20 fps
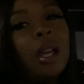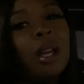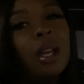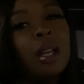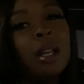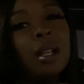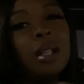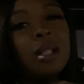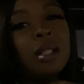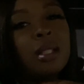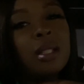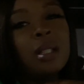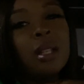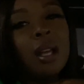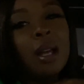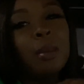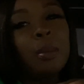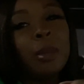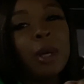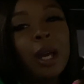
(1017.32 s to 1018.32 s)
Because
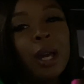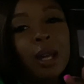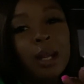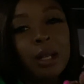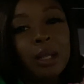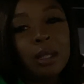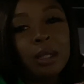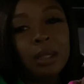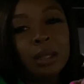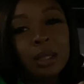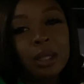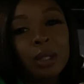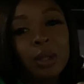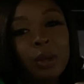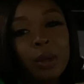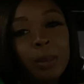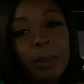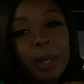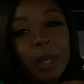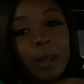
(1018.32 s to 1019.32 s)
I'm kind of
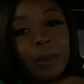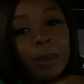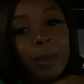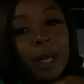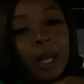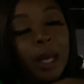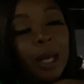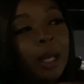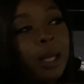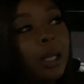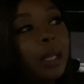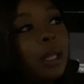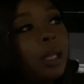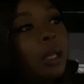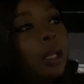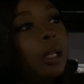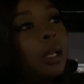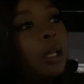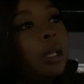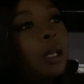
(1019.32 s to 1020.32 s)
hungry, but I'm not.
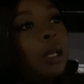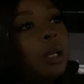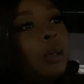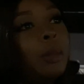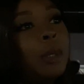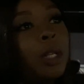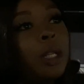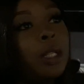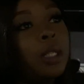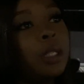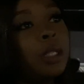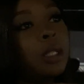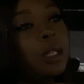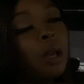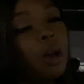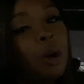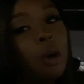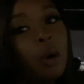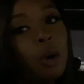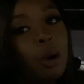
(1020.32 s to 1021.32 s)
But it's
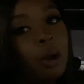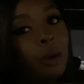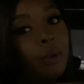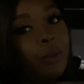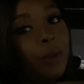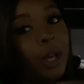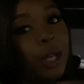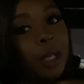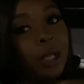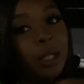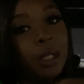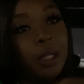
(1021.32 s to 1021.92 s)
so hard finding a